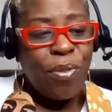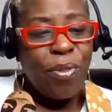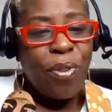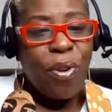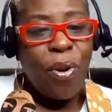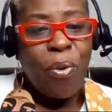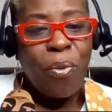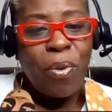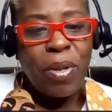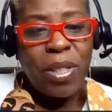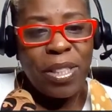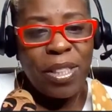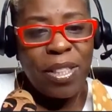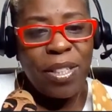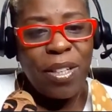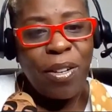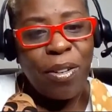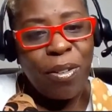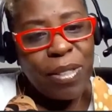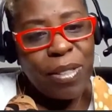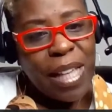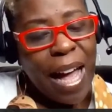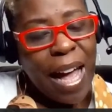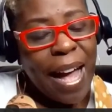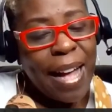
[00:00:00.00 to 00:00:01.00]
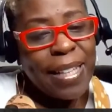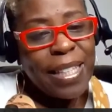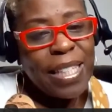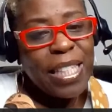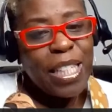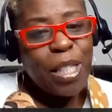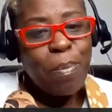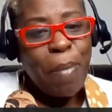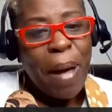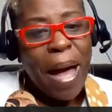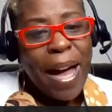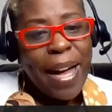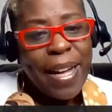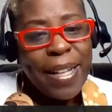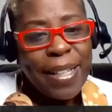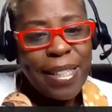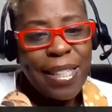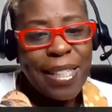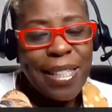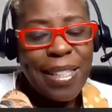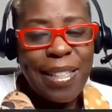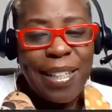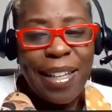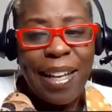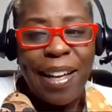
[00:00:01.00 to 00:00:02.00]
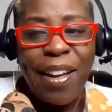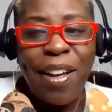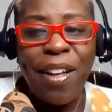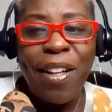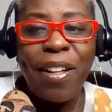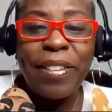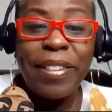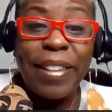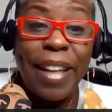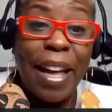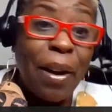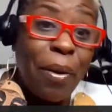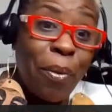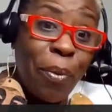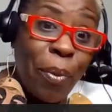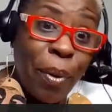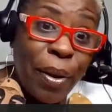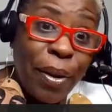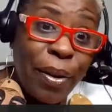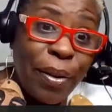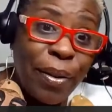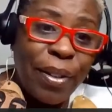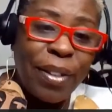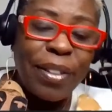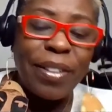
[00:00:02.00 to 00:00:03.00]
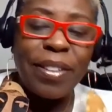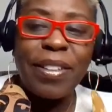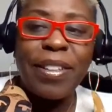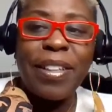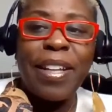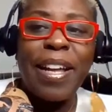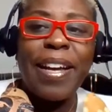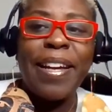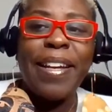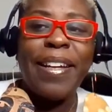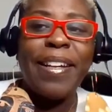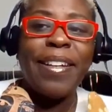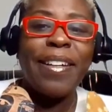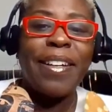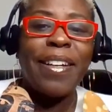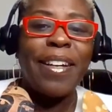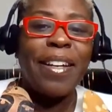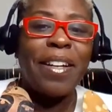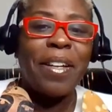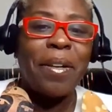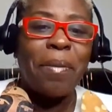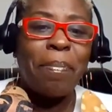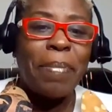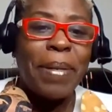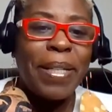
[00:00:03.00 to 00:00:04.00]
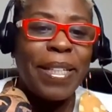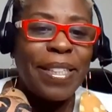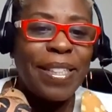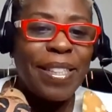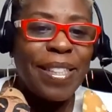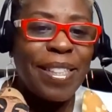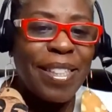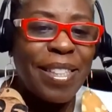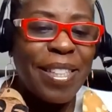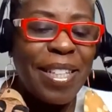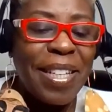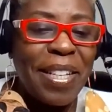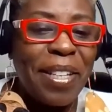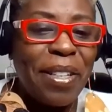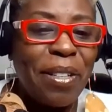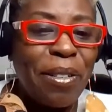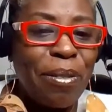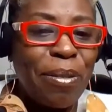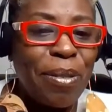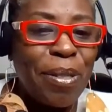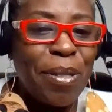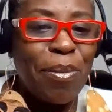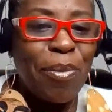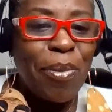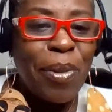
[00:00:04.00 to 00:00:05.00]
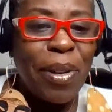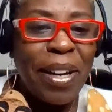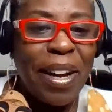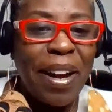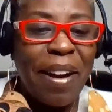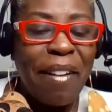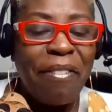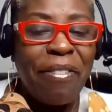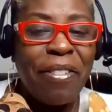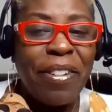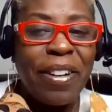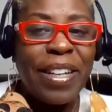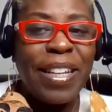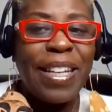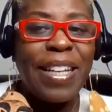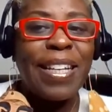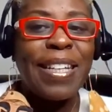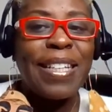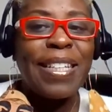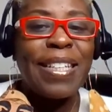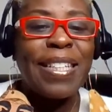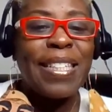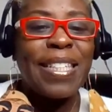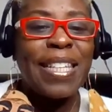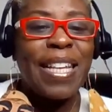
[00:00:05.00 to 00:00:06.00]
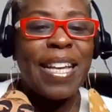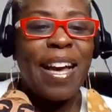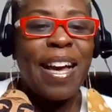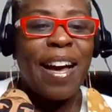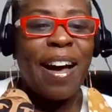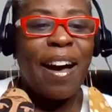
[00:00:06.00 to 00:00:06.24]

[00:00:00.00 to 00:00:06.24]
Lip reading: go into those hot spots, kind of like work, like business deals, whatever it is.